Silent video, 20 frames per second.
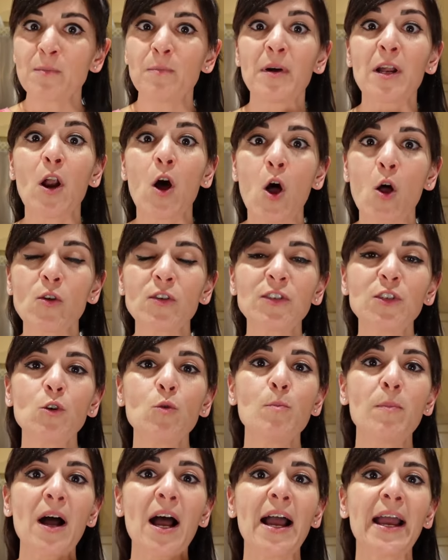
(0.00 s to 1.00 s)
but
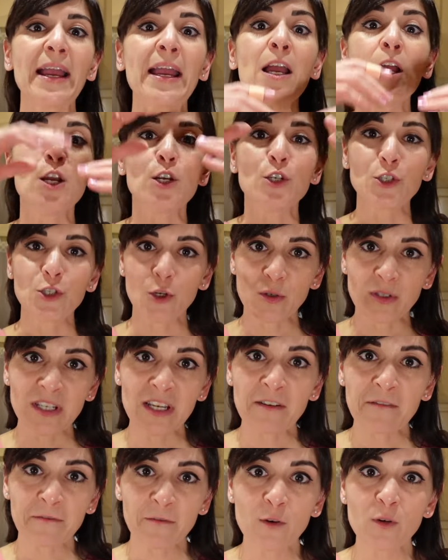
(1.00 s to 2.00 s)
also by
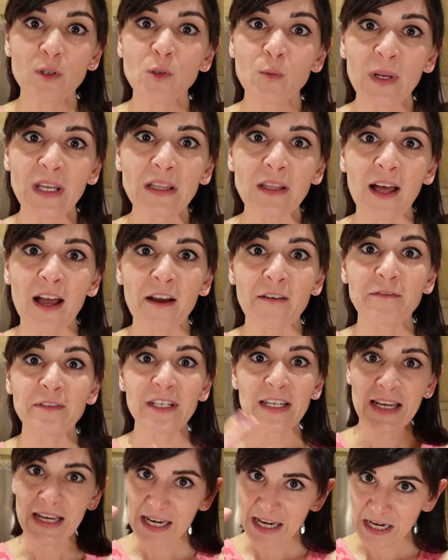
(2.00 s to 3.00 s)
choosing foods we loved